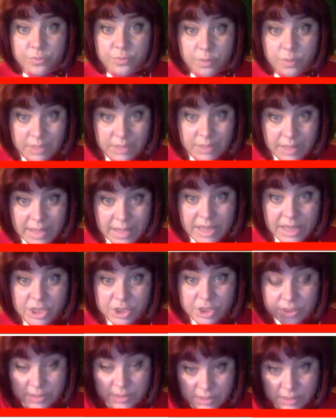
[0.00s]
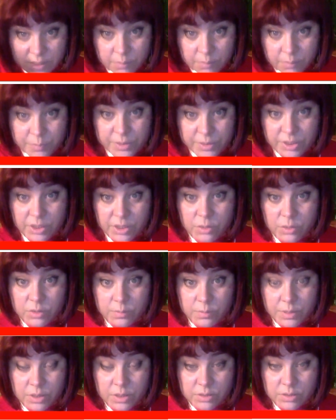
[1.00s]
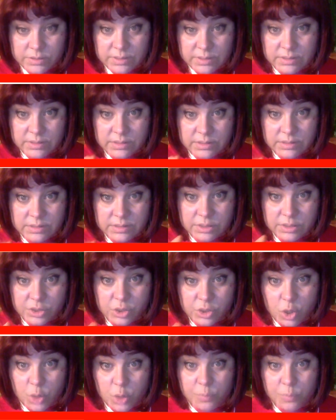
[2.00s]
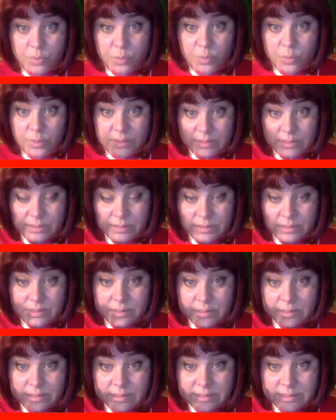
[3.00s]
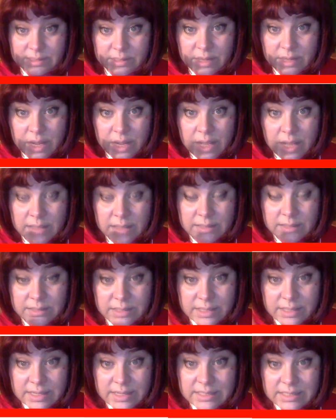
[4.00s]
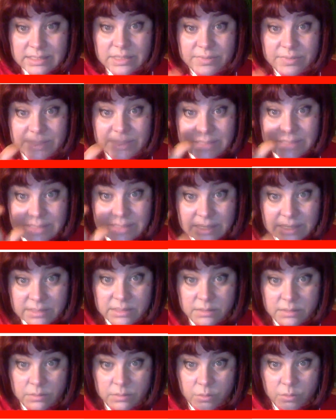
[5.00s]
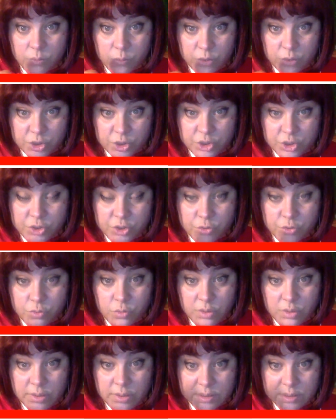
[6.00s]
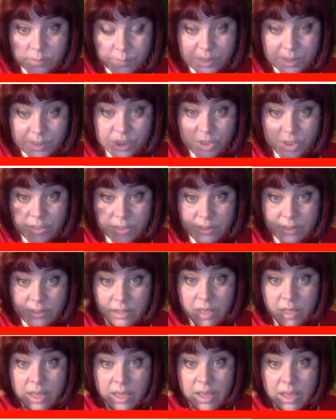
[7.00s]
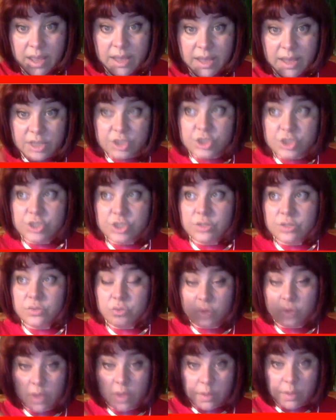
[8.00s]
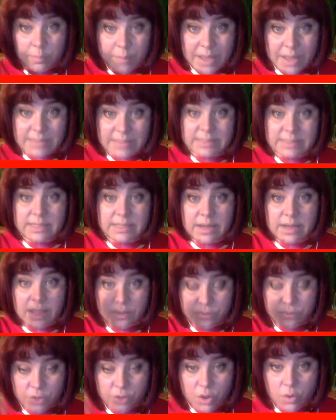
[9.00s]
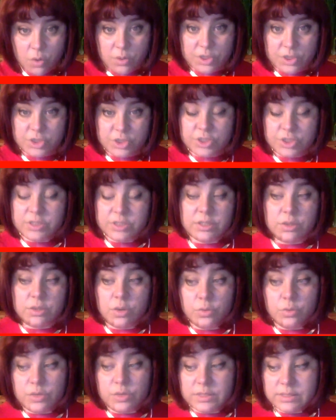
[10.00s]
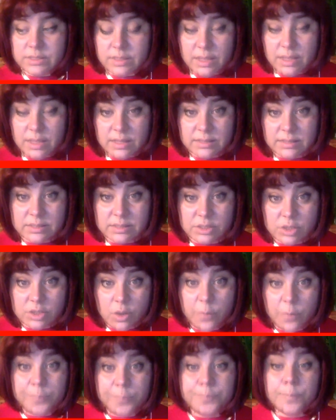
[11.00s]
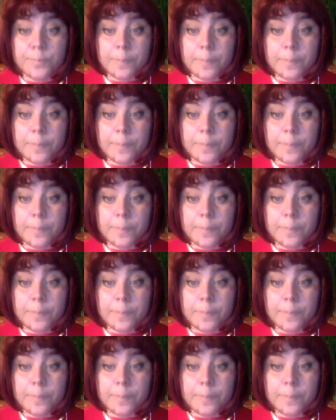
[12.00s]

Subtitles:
from the ancients in particular, because this is a Scorpio, and these are the degrees of Saturn, which is ruling, especially the ancient past life knowledges and all these things. So